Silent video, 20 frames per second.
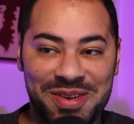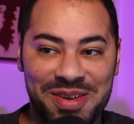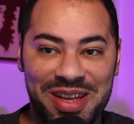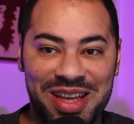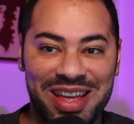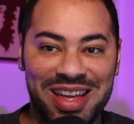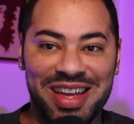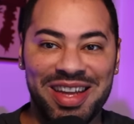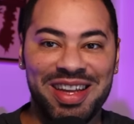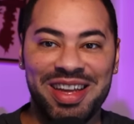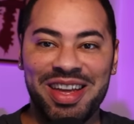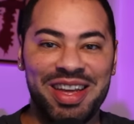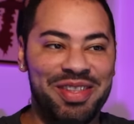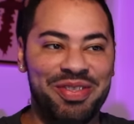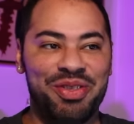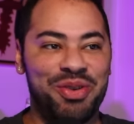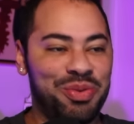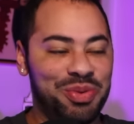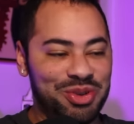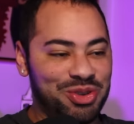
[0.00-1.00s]

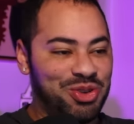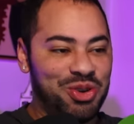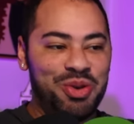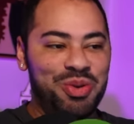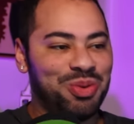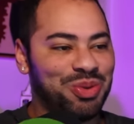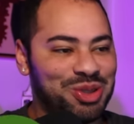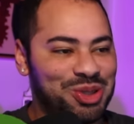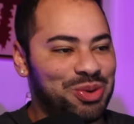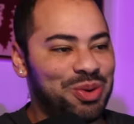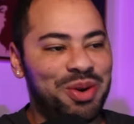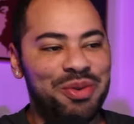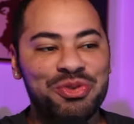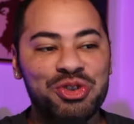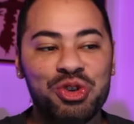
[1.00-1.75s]
There was no sort of